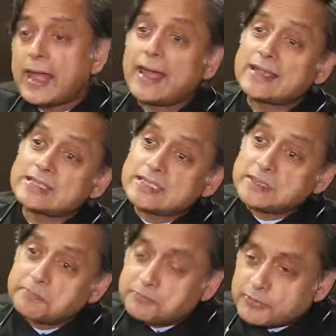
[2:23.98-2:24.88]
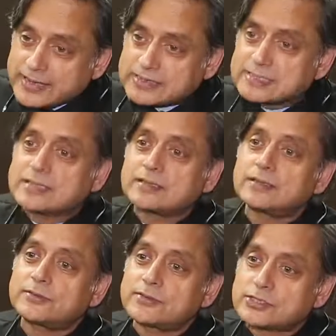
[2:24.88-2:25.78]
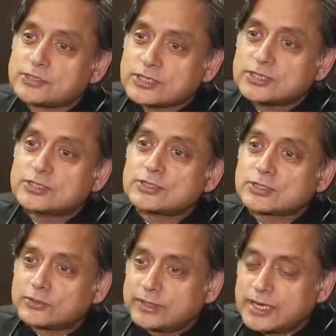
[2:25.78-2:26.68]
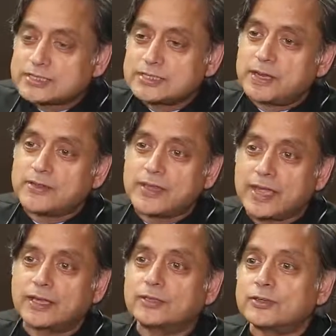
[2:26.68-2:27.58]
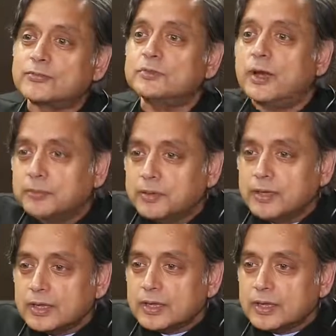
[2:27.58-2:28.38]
as the practical restrictions created by the anger of the mob.